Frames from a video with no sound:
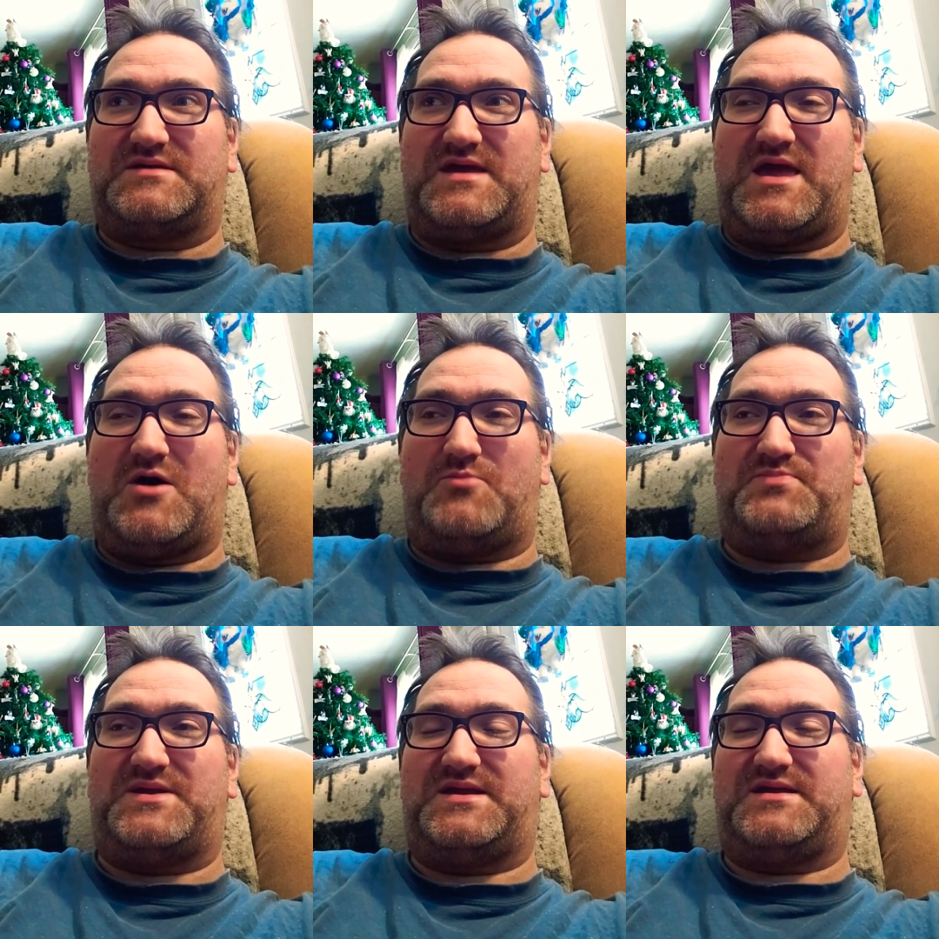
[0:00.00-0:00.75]

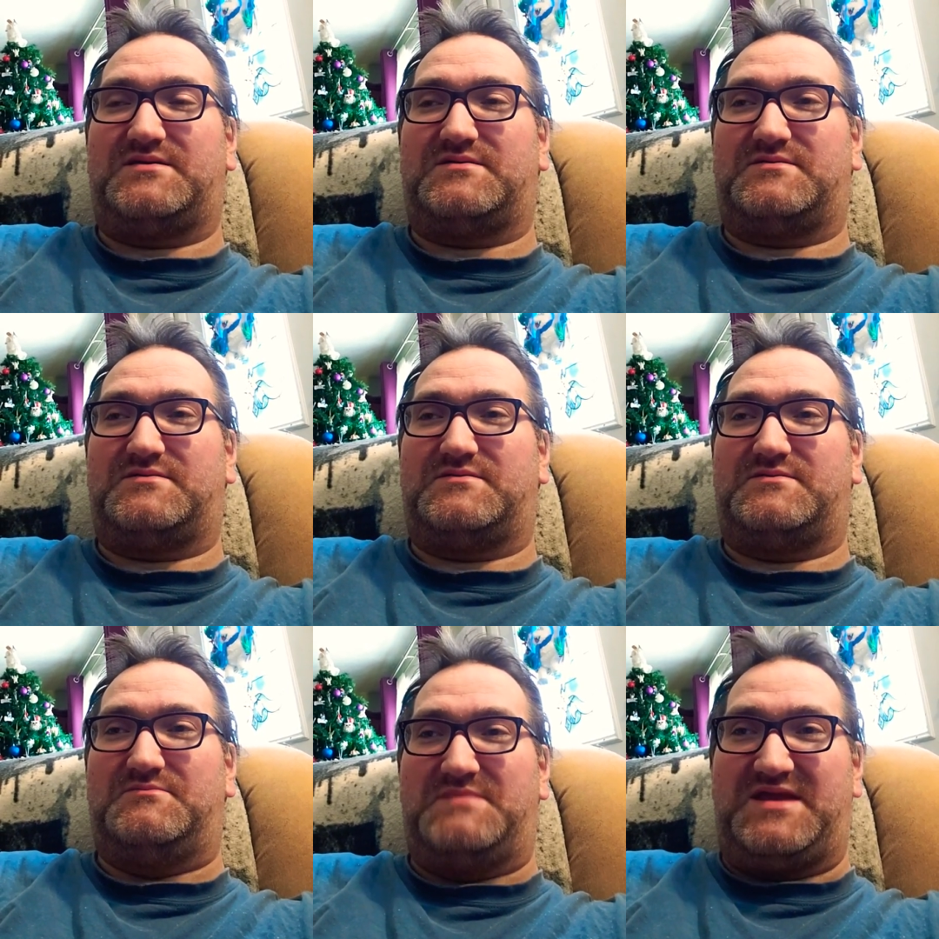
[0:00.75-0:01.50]
helping
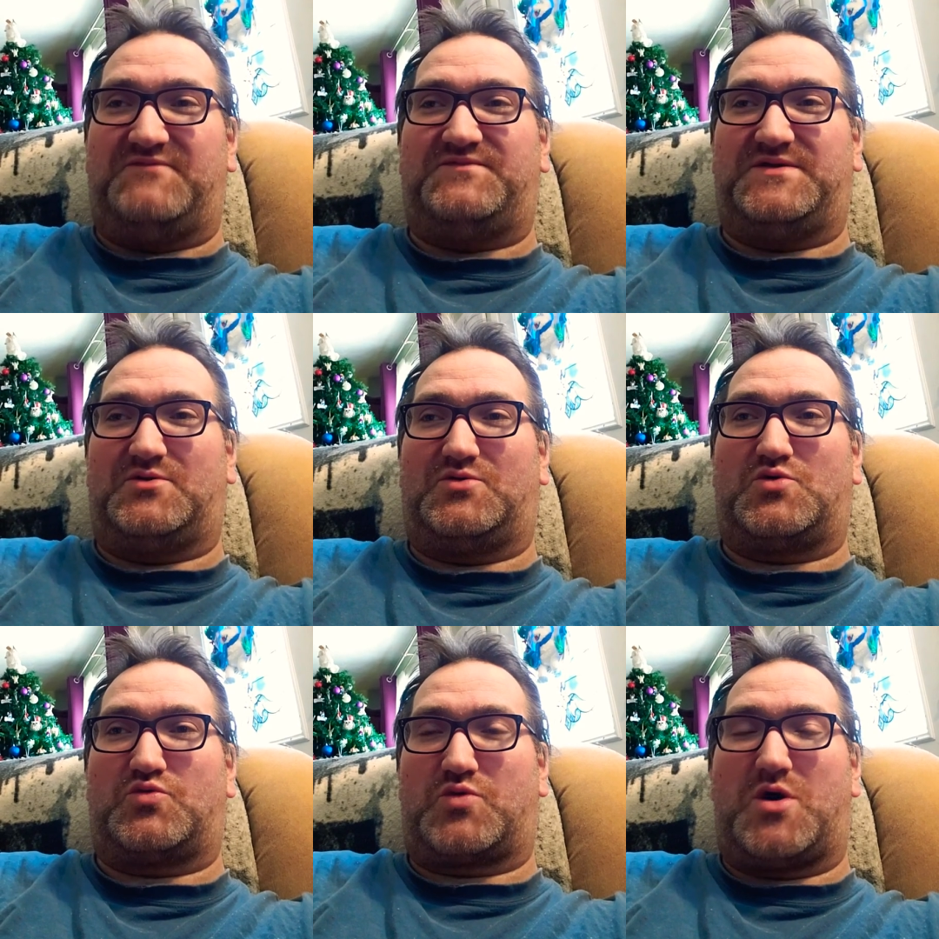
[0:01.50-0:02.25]

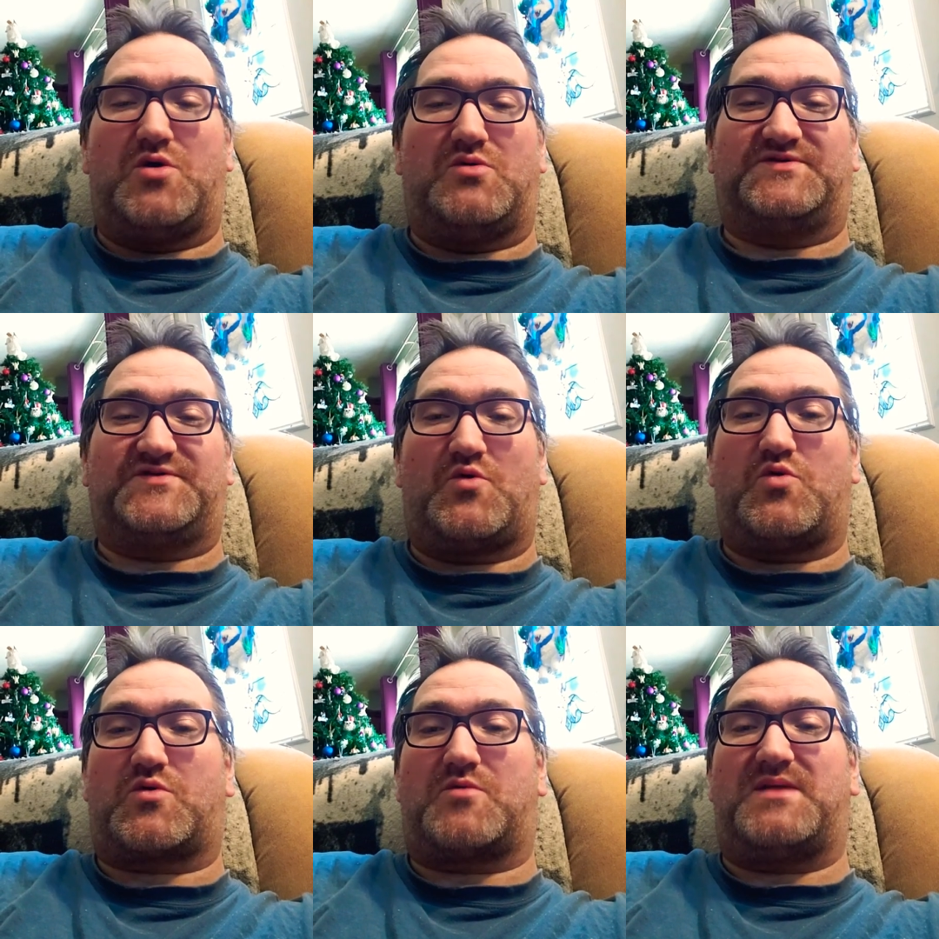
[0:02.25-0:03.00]
Mayfield grow as a
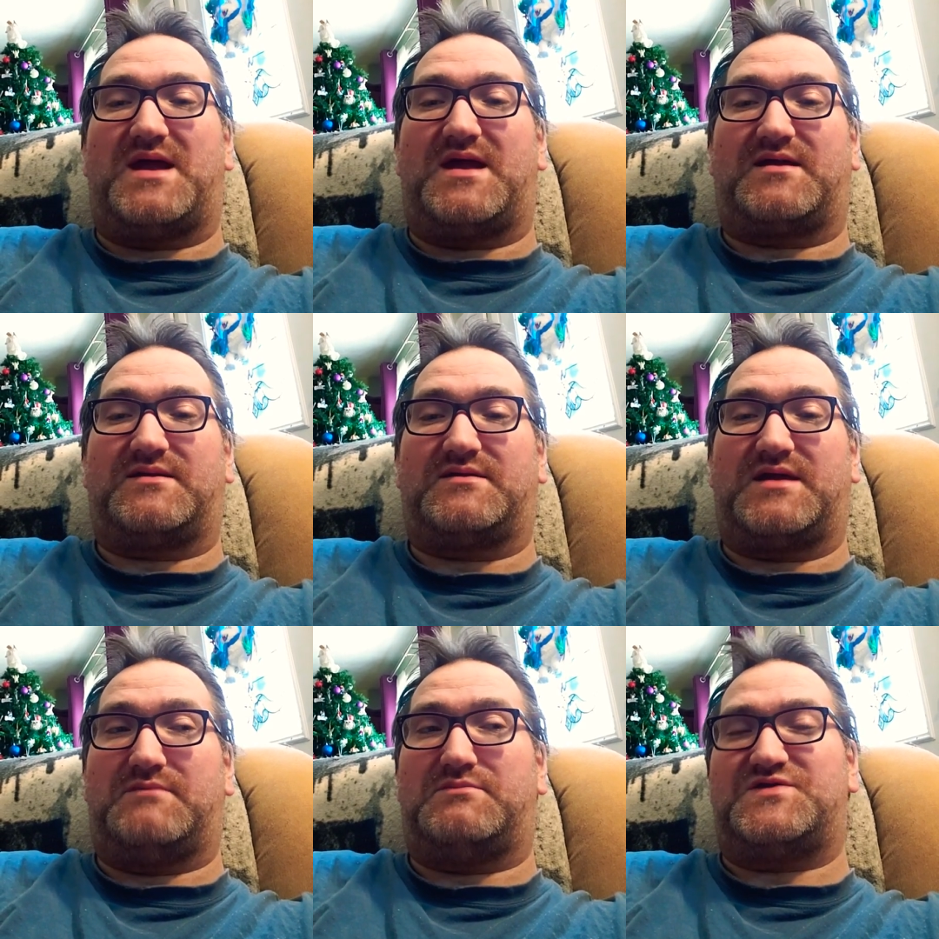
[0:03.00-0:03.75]
quarterback
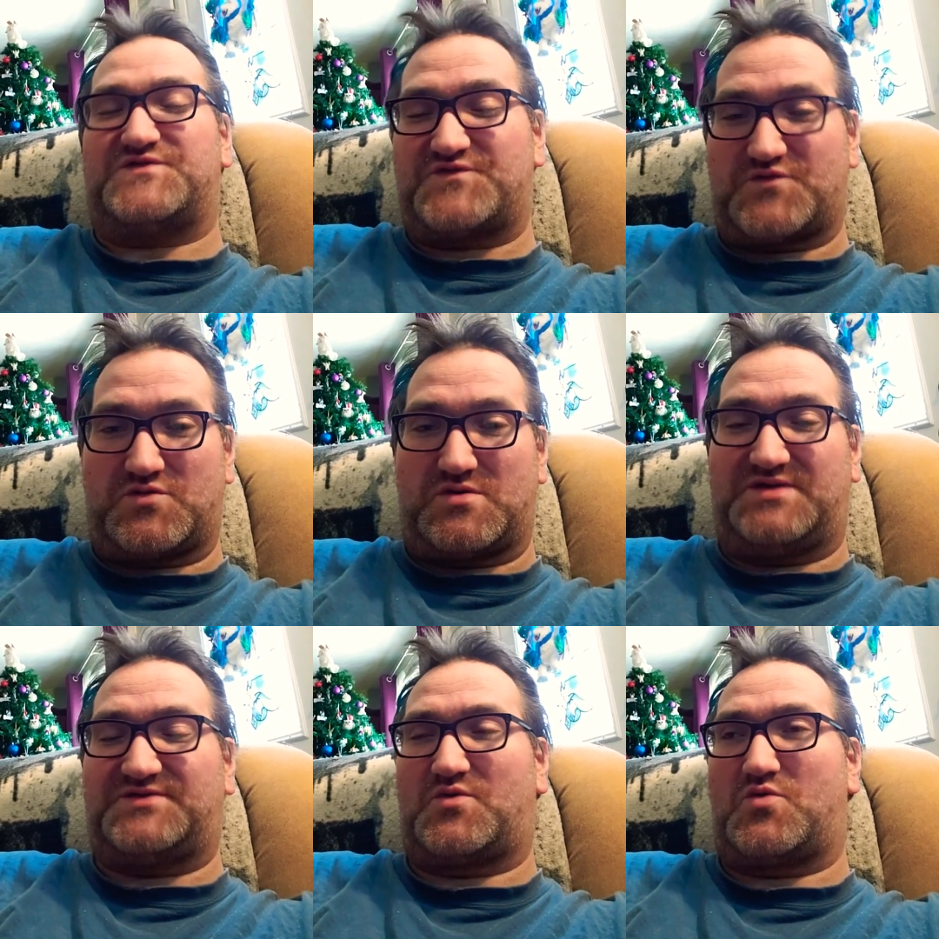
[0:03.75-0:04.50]
and mature
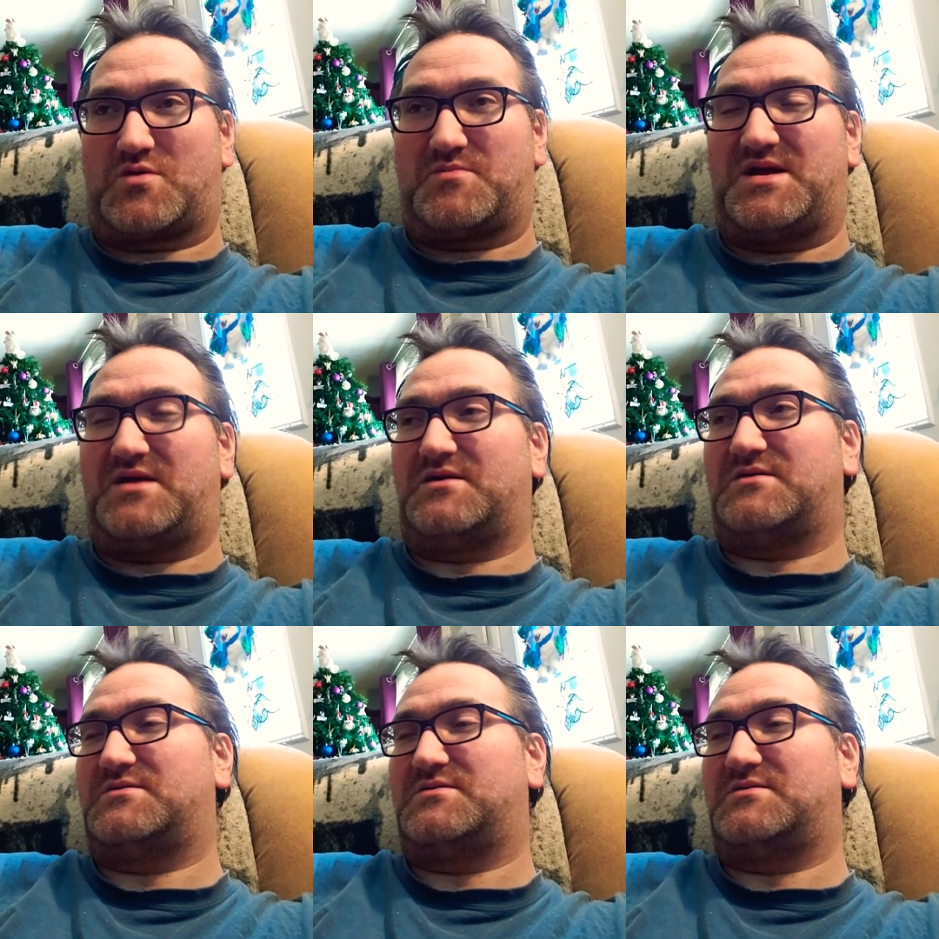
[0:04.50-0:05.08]
as a quarterback.